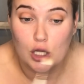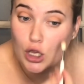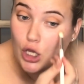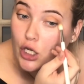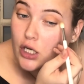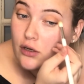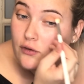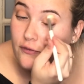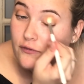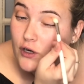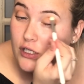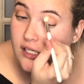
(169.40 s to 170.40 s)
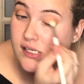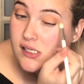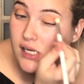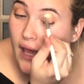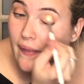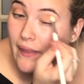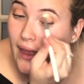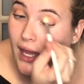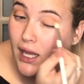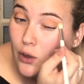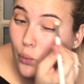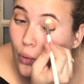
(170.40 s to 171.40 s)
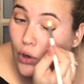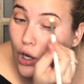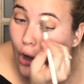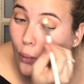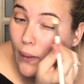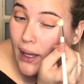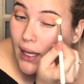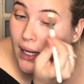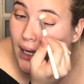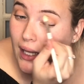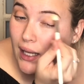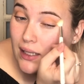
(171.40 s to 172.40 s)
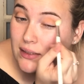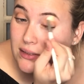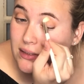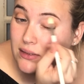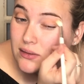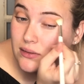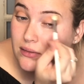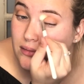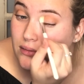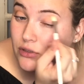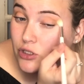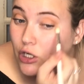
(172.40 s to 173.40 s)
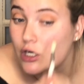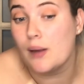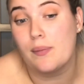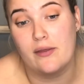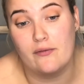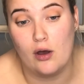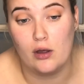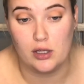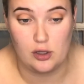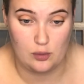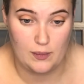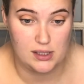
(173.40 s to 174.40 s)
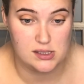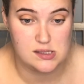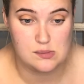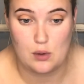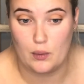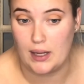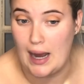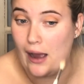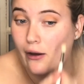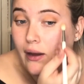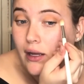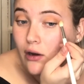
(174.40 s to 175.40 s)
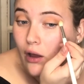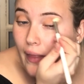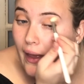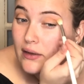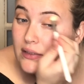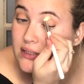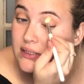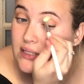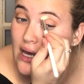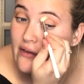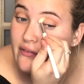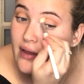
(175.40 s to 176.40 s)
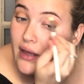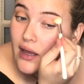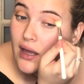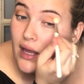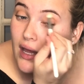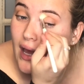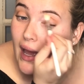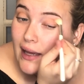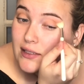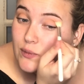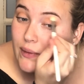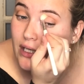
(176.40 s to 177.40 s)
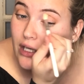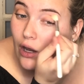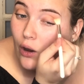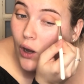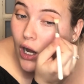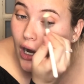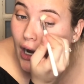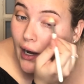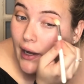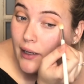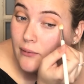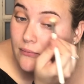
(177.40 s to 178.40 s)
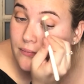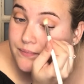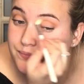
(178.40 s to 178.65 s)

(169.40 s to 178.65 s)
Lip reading: look first, and then we'll go in and turn up the volume and smoke it out and all that good stuff as we go on.